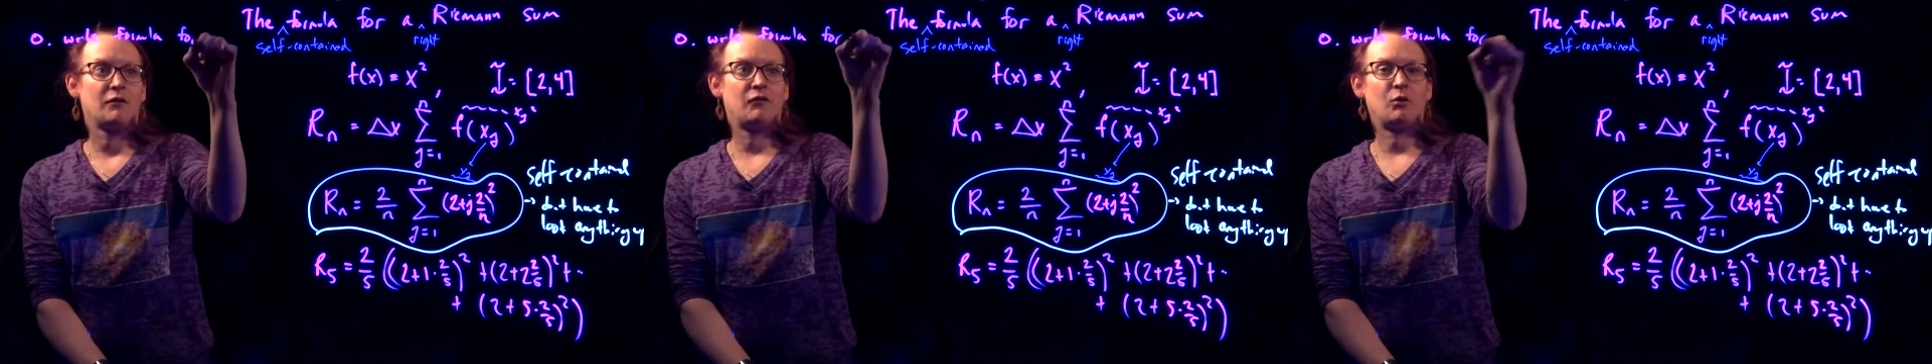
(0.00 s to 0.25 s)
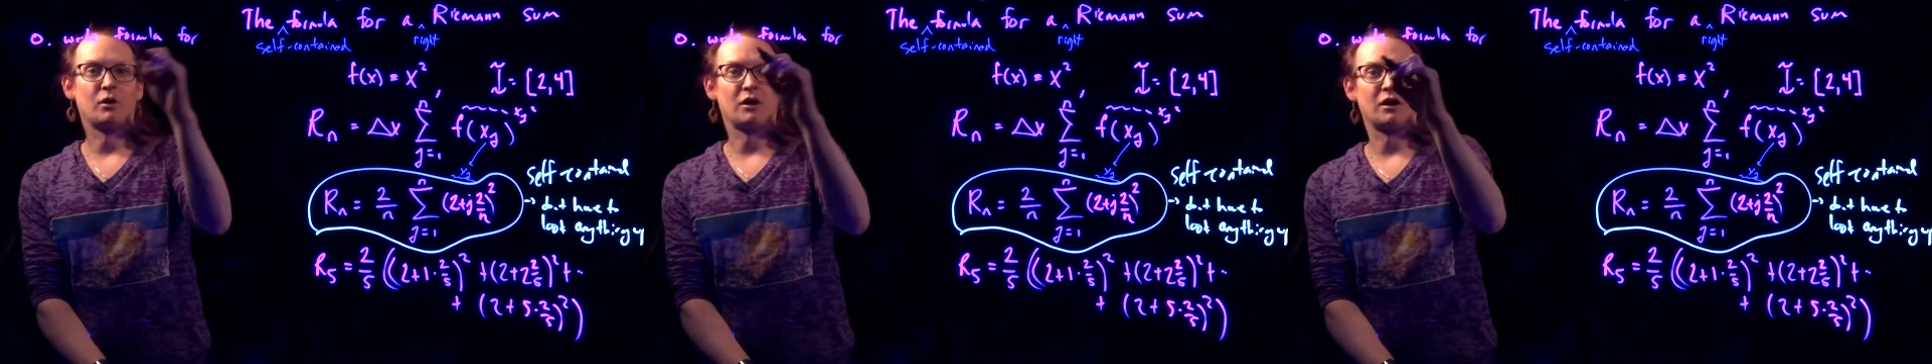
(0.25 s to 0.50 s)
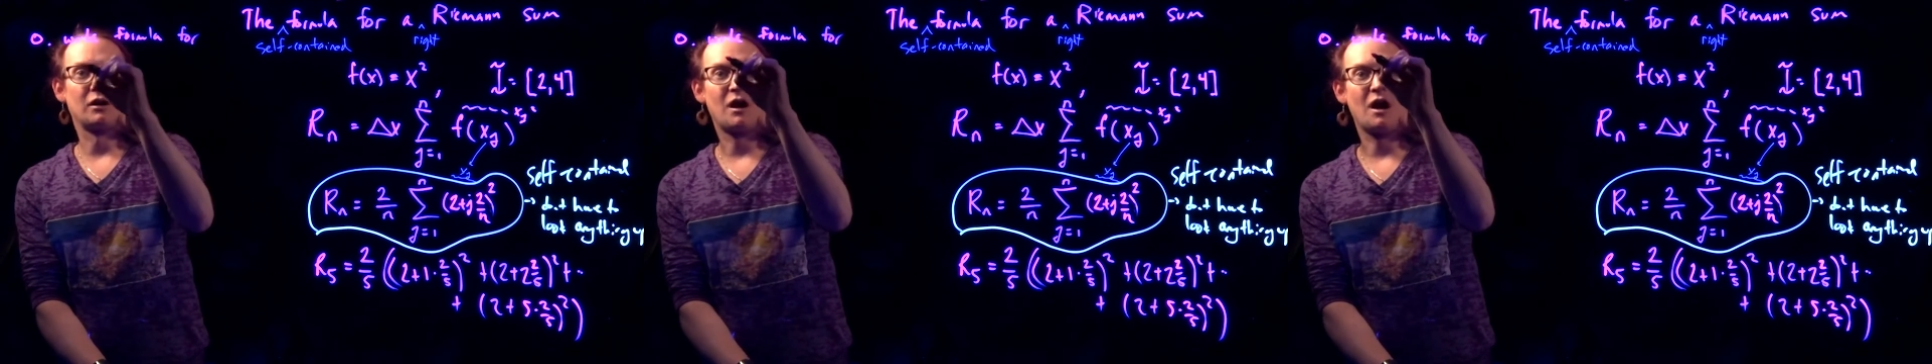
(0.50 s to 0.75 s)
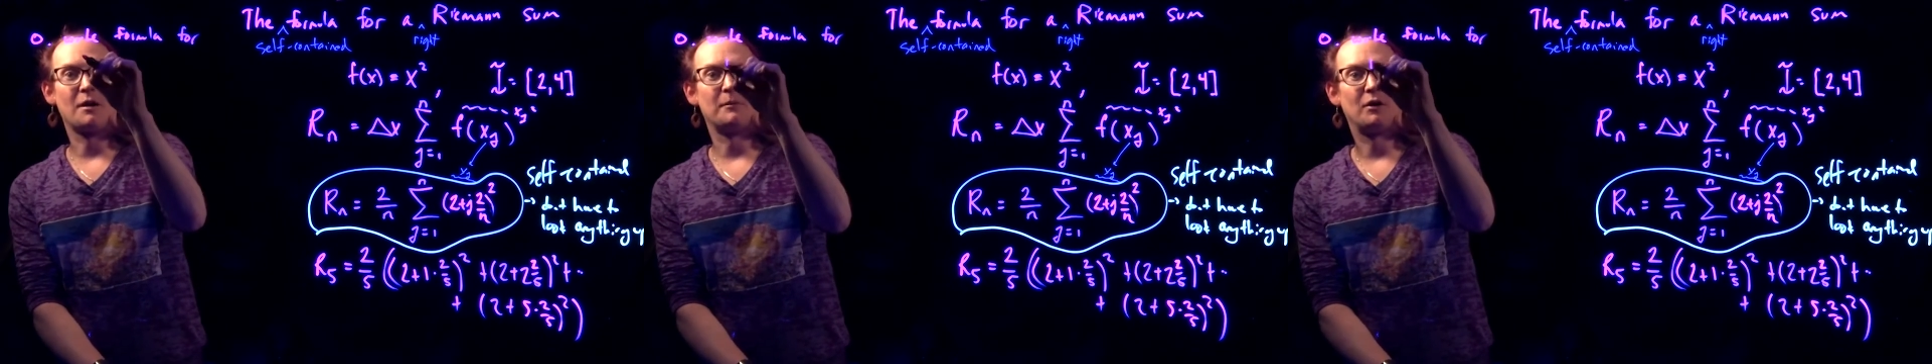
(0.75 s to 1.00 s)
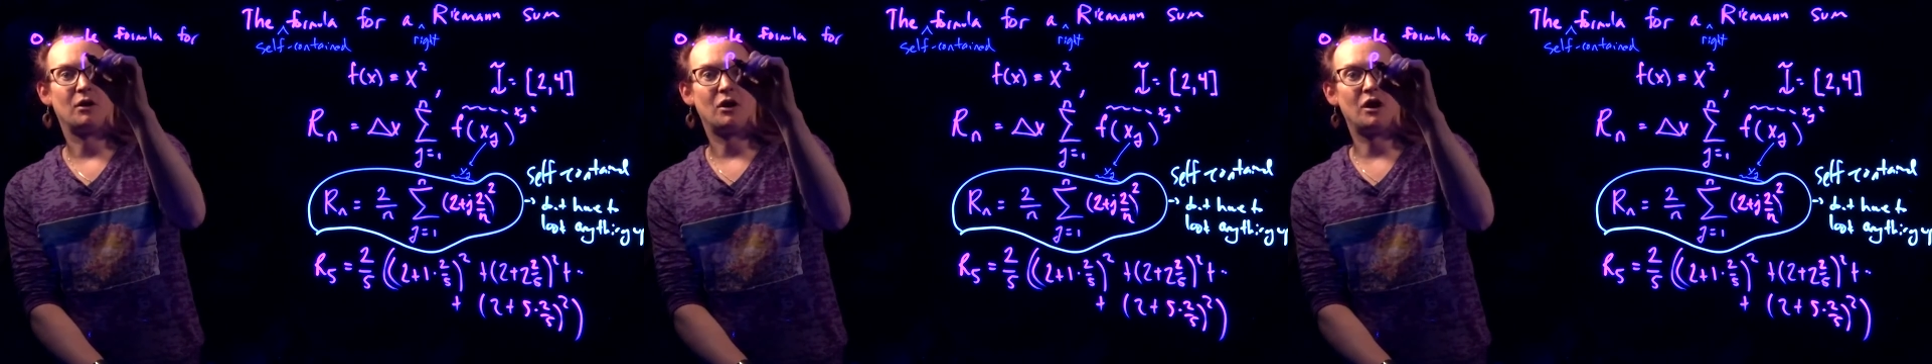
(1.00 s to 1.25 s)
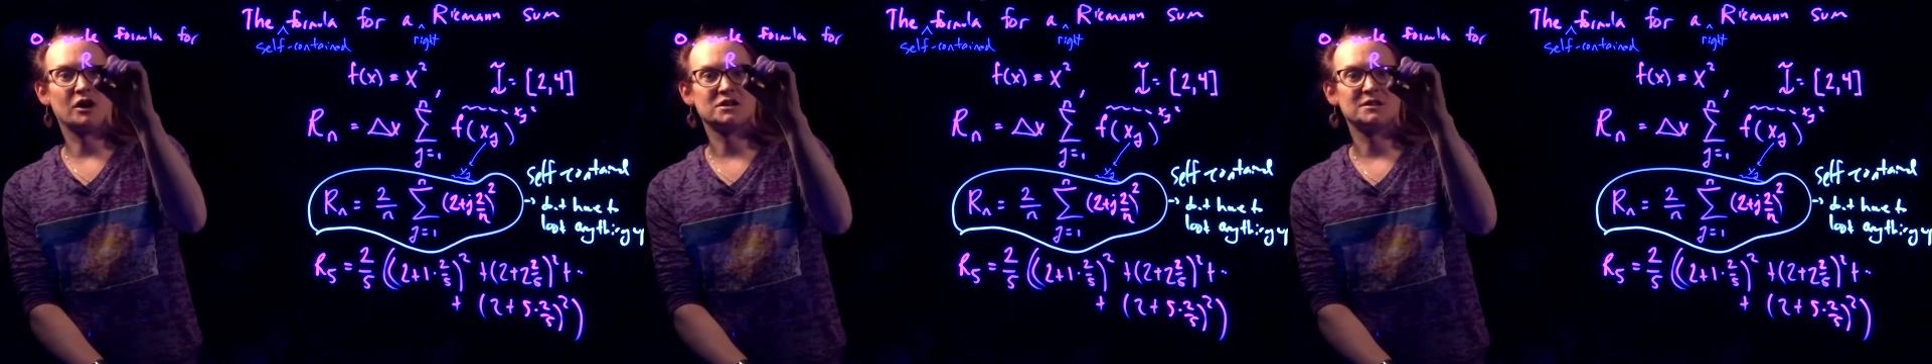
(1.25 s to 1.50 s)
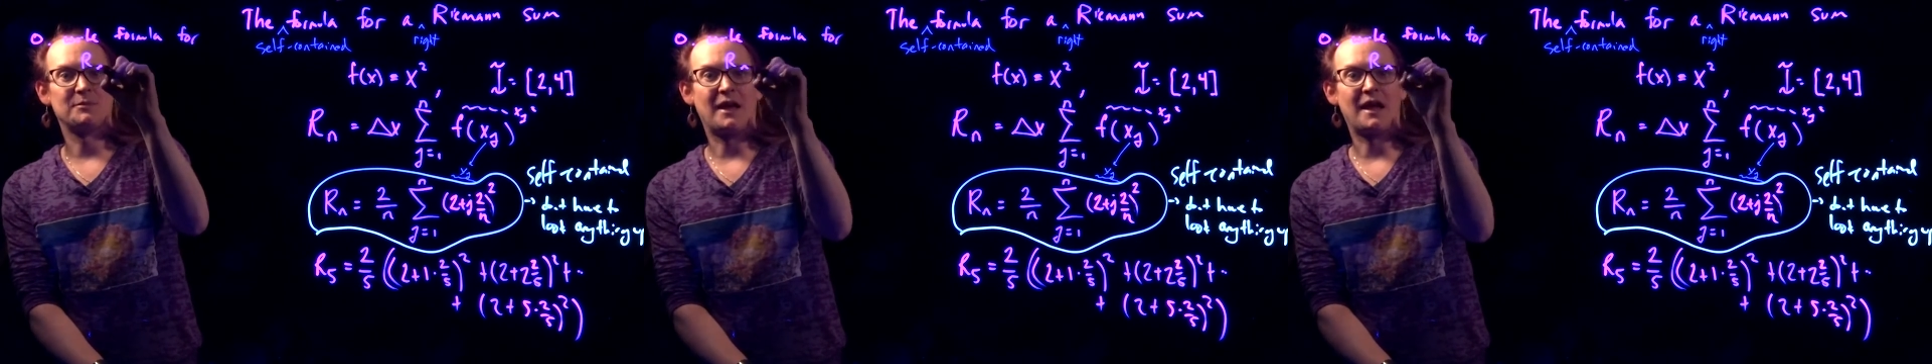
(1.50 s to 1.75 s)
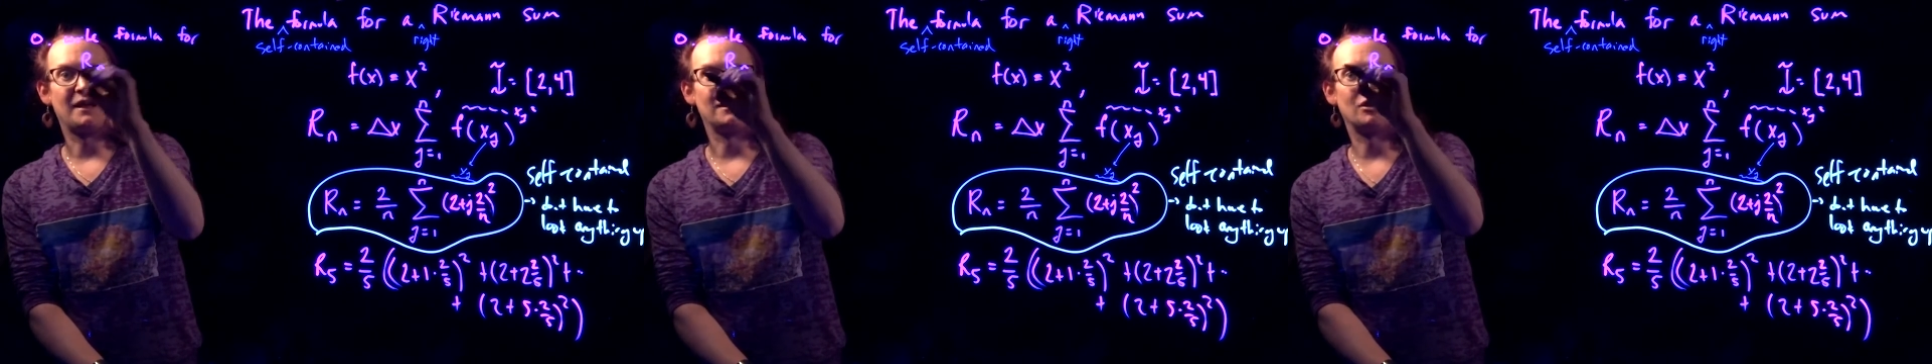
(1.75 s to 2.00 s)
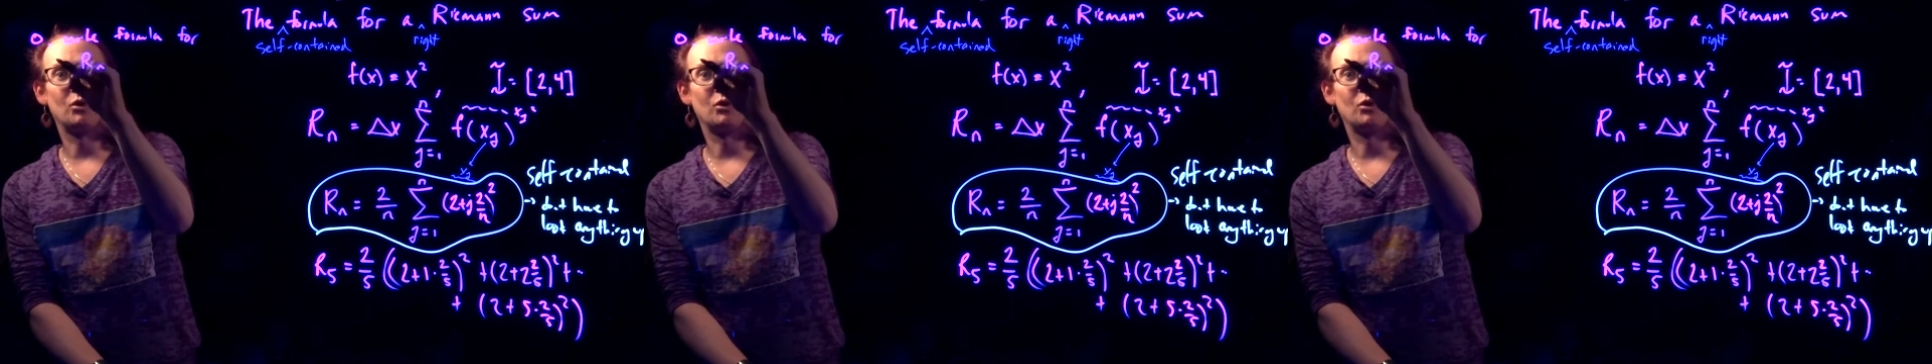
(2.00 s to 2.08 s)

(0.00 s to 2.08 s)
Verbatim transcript: for um, R sub n